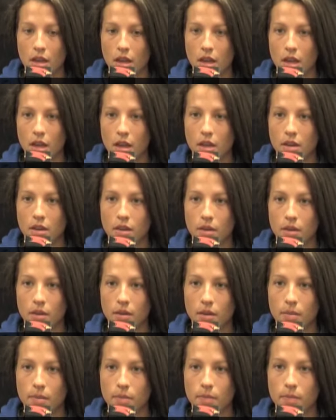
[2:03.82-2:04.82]
and
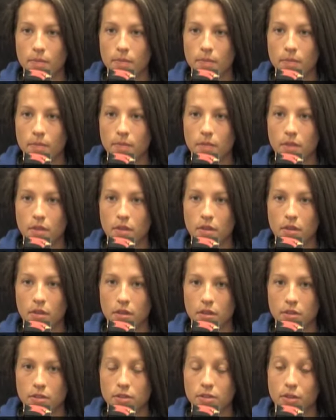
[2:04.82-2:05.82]

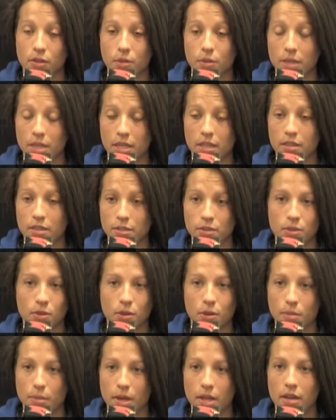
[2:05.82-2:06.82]
so we can
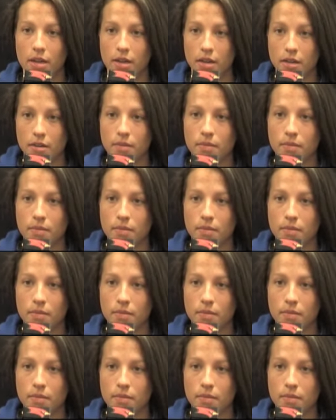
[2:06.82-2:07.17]
score better.